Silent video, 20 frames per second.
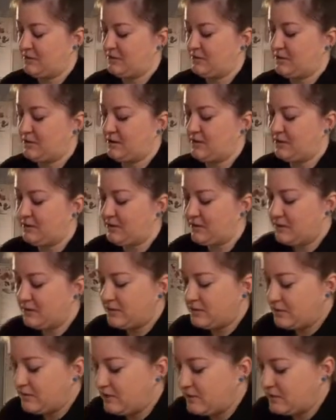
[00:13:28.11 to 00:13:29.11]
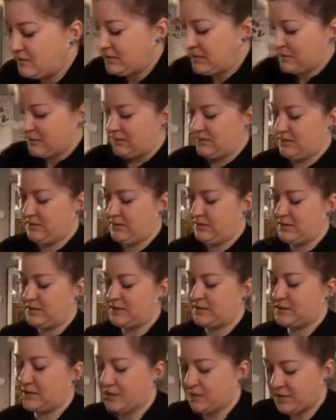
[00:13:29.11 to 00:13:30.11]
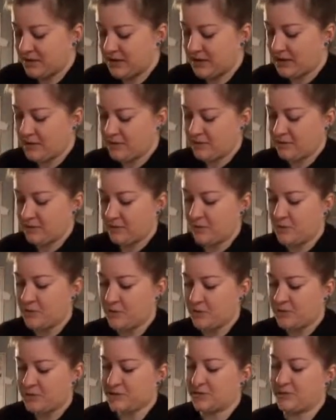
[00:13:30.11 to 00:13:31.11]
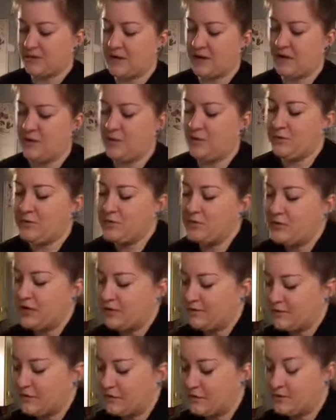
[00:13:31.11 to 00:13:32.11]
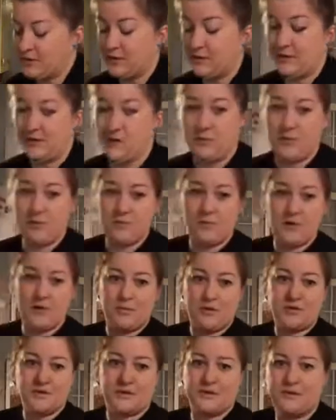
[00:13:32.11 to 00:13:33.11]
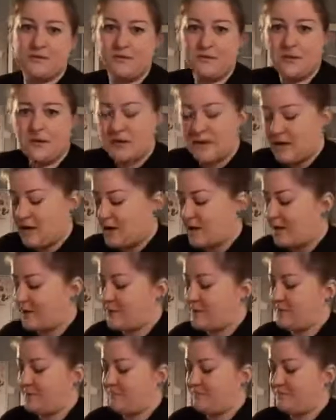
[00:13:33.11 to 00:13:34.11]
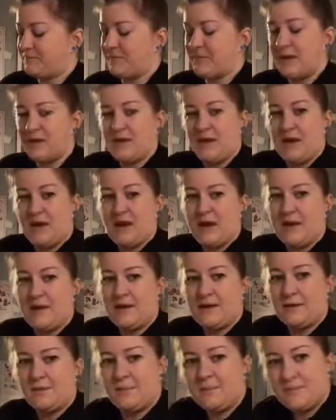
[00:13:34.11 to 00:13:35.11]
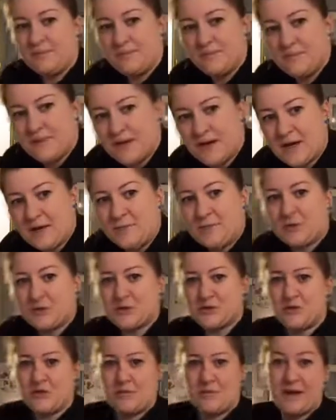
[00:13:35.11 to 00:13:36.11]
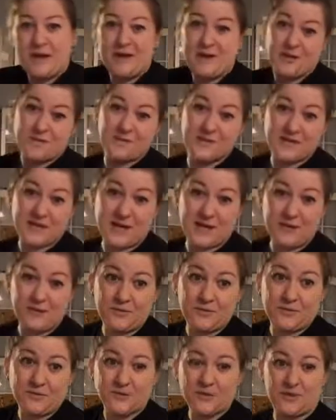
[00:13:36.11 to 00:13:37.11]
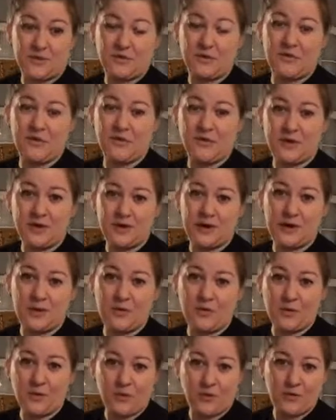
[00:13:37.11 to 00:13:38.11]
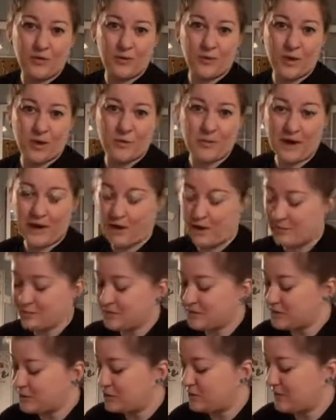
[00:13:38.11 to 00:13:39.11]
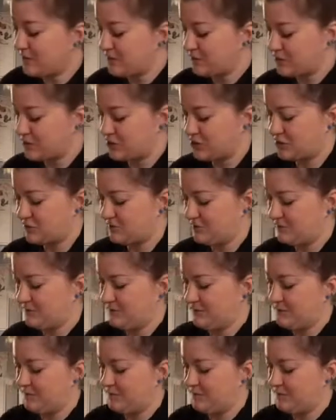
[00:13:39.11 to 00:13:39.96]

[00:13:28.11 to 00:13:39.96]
All right. It's coming together a little bit more, so now you do have to use a little bit more muscle. I push from my hips down so I don't overwork my arms too much.